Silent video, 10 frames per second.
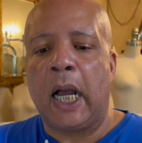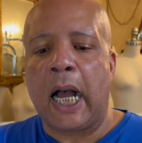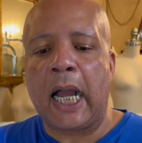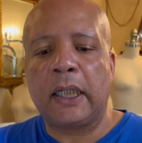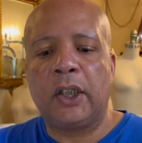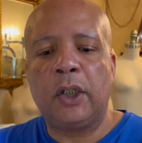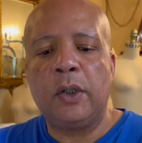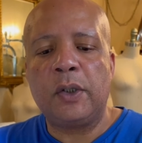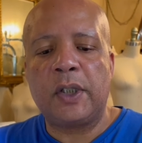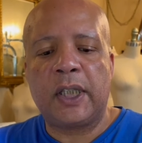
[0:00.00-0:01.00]
I
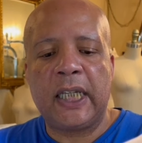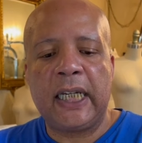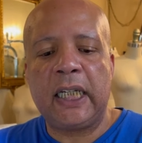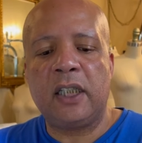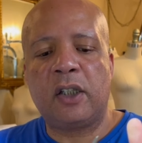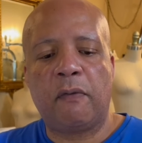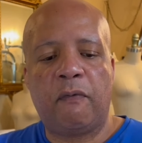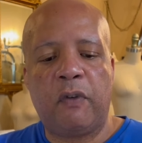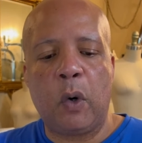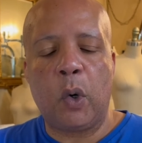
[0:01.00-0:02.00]
use these
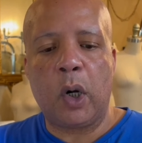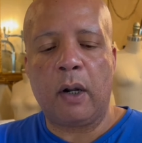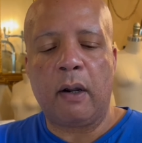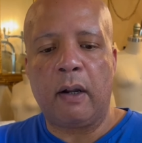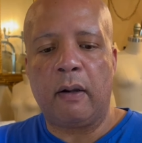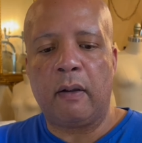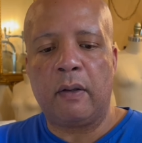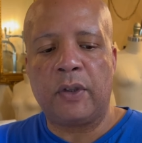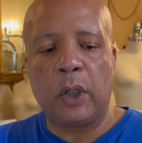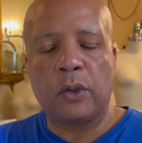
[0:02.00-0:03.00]
for
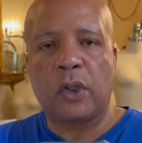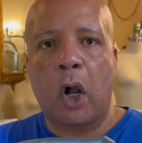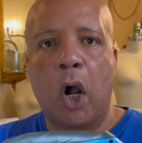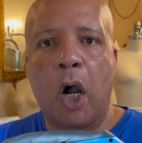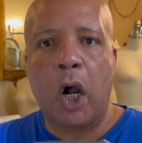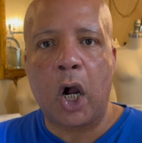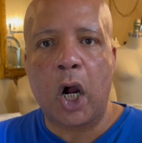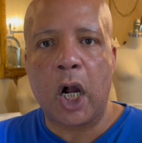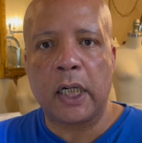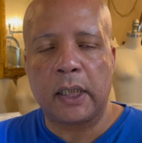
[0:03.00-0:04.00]
those
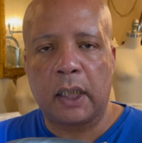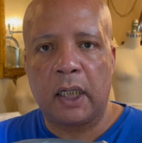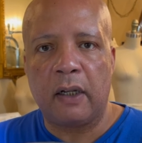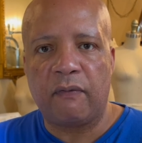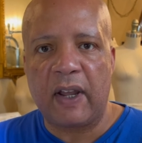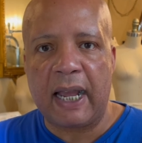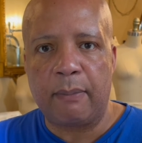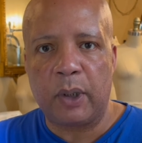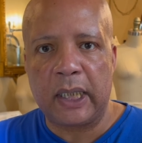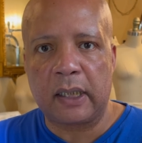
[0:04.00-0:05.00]
hard to cut
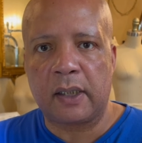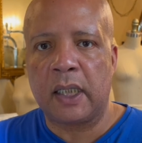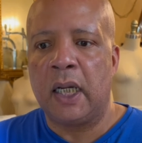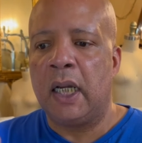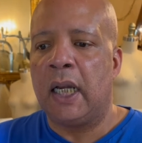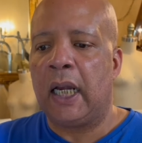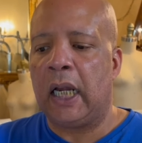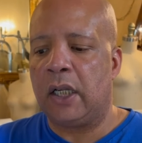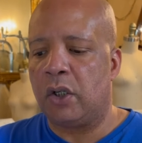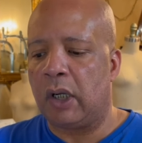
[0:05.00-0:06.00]
fabrics
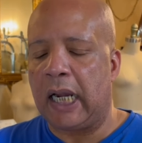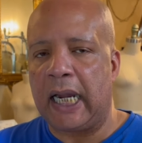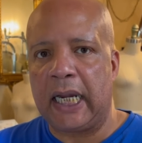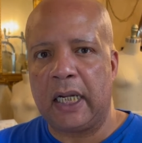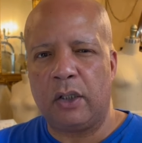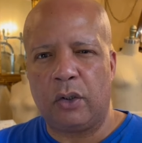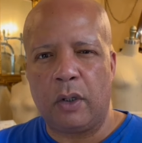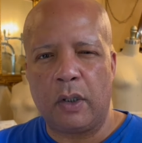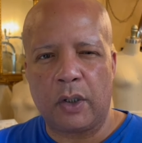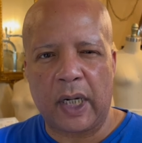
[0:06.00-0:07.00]
and your hands,
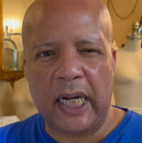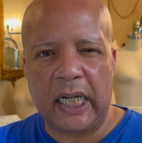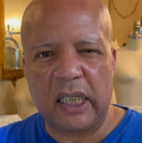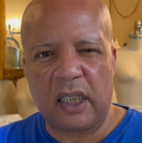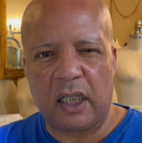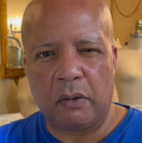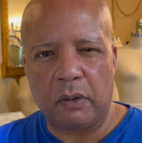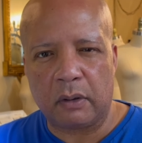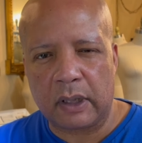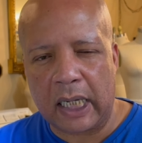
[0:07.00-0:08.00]
your hands get
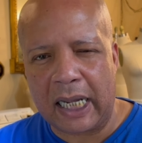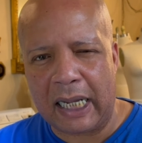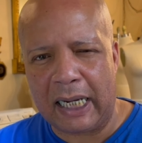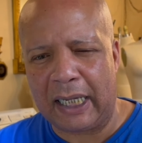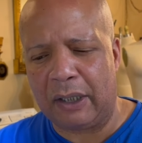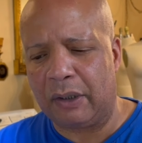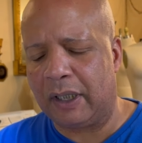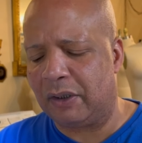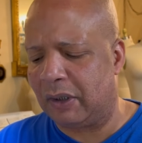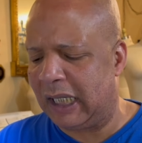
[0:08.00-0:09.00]
real tired
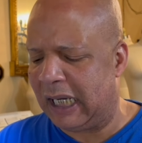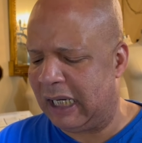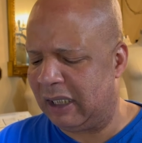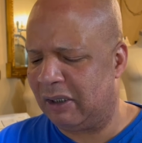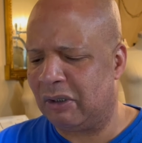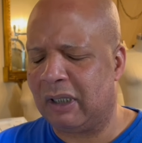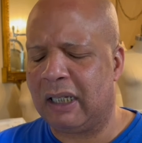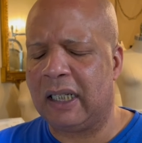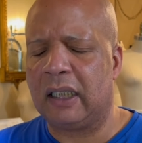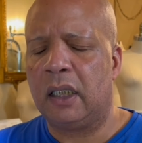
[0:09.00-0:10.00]
in your hand and you're
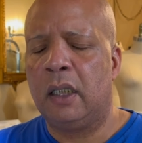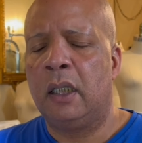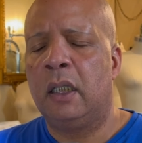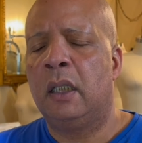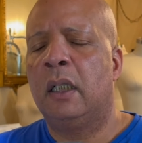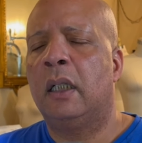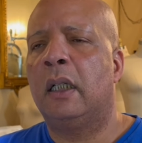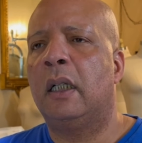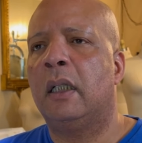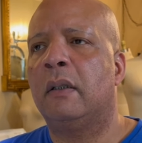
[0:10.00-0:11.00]
like,
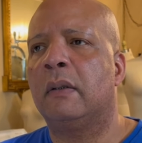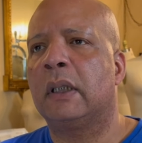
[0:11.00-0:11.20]
oh